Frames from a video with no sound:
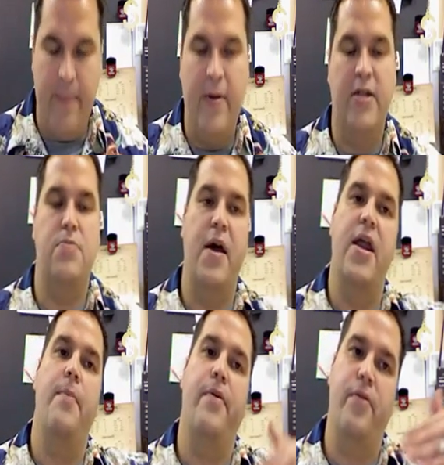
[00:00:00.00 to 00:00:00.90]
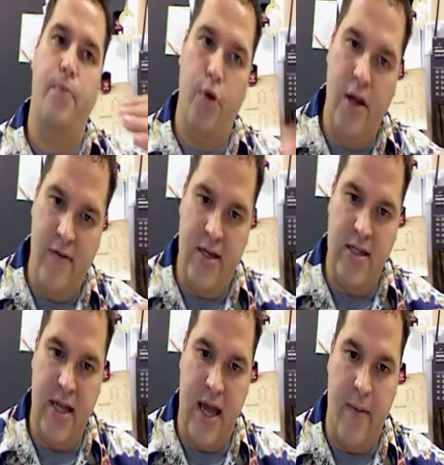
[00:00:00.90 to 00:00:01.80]
it's made up of the previous
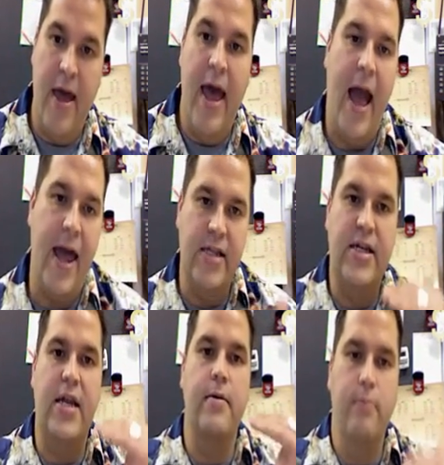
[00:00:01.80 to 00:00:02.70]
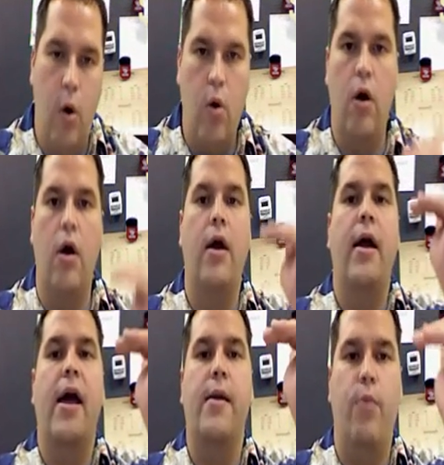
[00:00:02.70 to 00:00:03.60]
step, and it's getting more
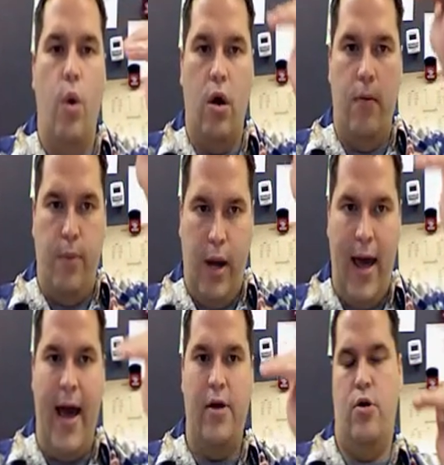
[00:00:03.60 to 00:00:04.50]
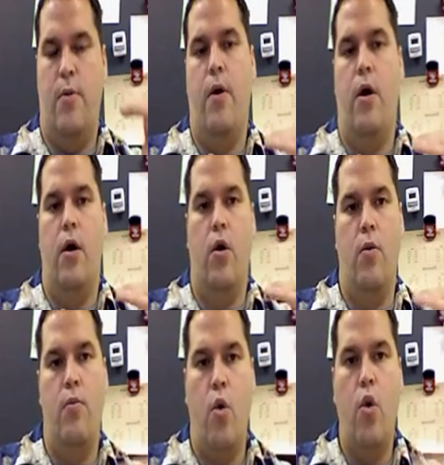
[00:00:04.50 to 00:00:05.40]
and more complex or
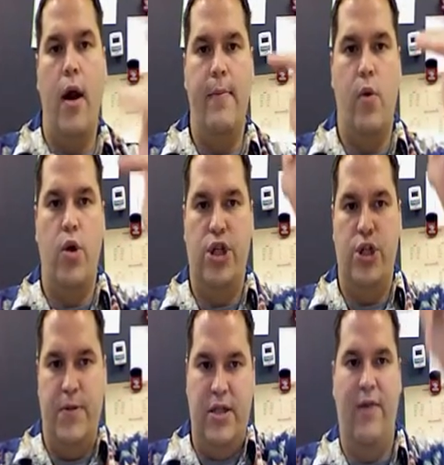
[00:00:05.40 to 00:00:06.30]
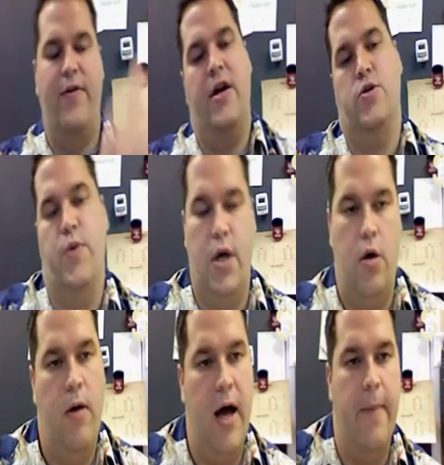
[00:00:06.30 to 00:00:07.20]
more and more specific as we go
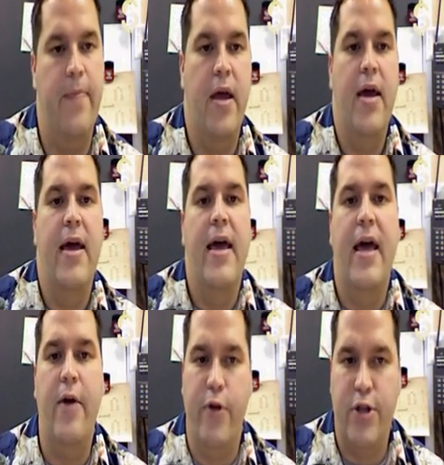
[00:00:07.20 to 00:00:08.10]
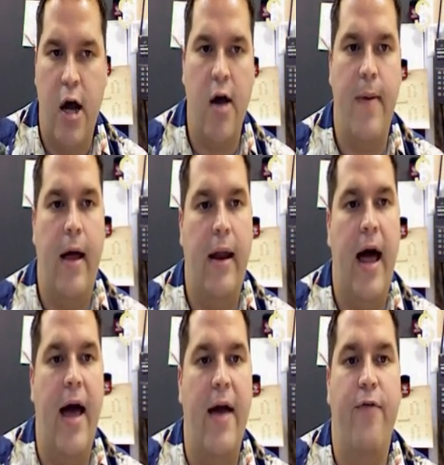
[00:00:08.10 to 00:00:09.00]
up. If we talk about
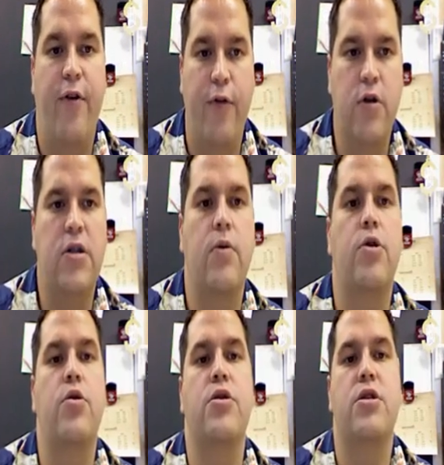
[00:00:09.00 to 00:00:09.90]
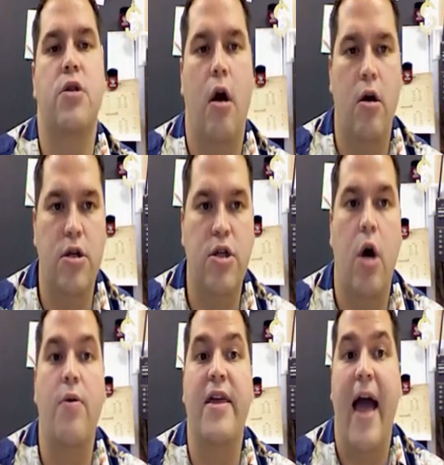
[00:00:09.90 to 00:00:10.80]
life, the first thing we're going to do is start
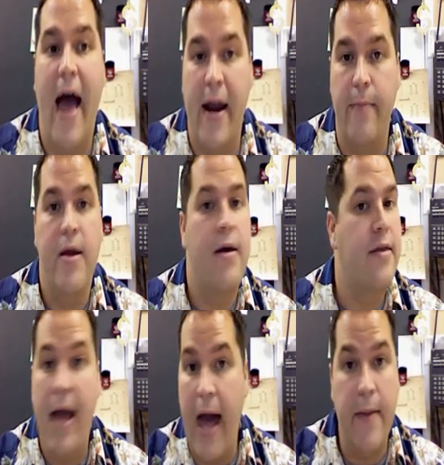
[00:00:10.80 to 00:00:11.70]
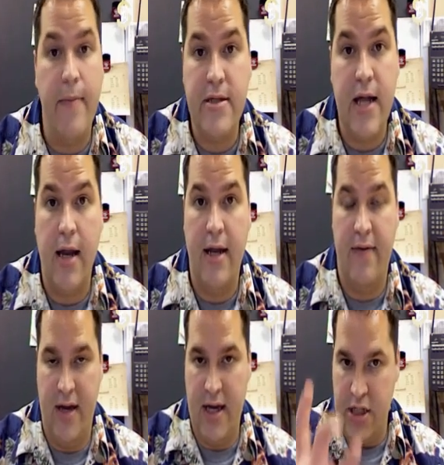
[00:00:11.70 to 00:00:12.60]
with the atom. The atom is not
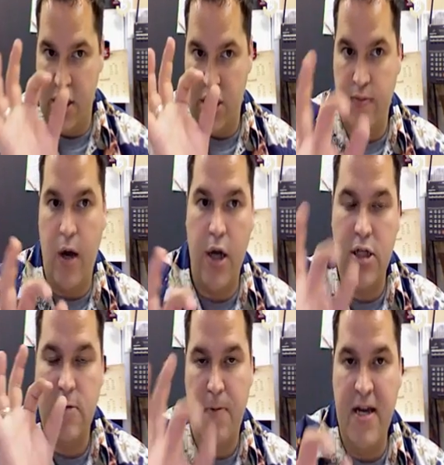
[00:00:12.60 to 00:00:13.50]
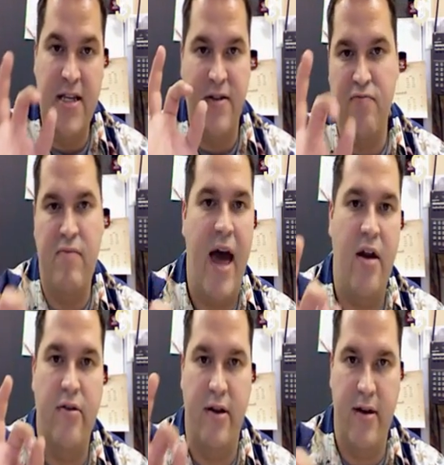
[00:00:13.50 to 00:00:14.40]
living. It is the smallest piece of
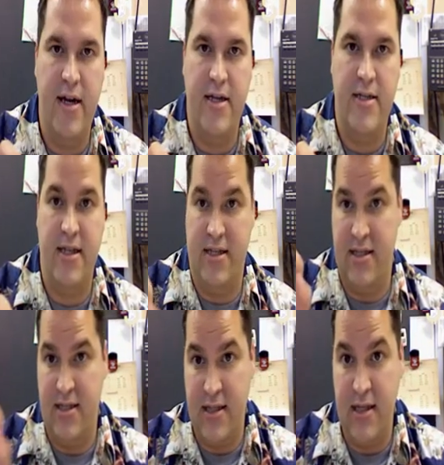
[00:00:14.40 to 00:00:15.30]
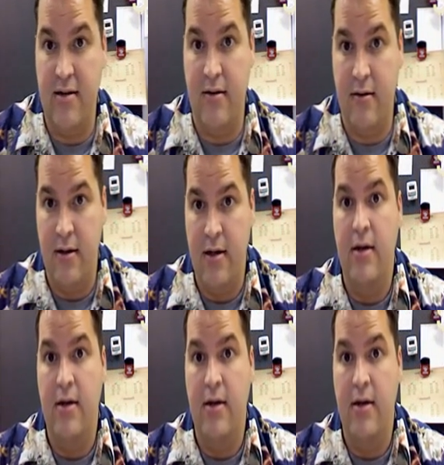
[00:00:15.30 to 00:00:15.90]
matter there is that's still